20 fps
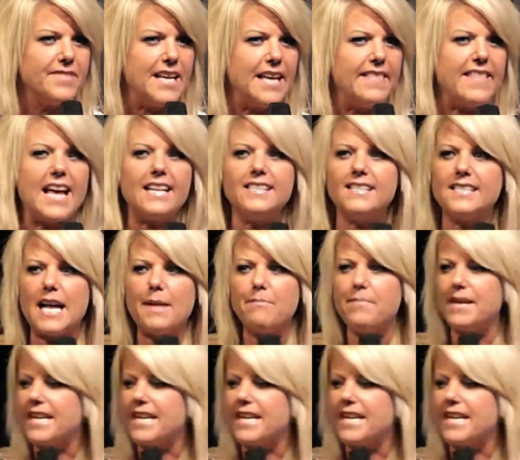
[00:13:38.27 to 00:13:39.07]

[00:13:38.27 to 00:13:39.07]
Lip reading: And that's not